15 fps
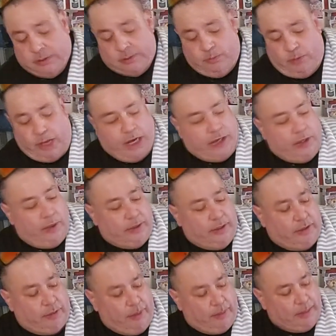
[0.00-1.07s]
we're going to do it
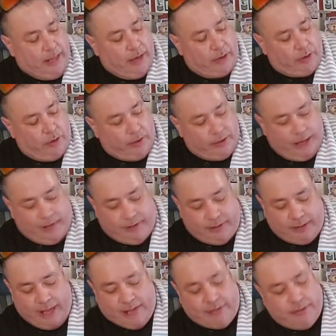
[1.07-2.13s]
this way. That'll cook nice and
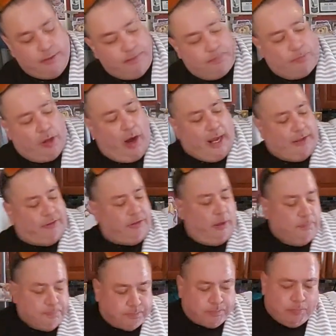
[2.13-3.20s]
nice. All right,
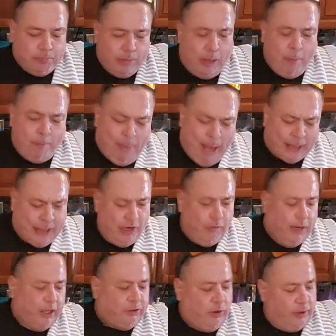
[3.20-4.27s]
so back to the
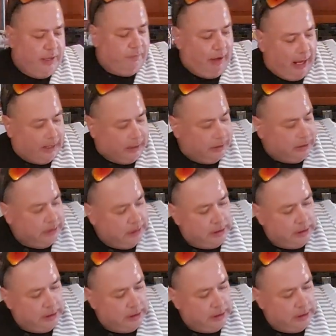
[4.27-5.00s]
rigatoni vodka.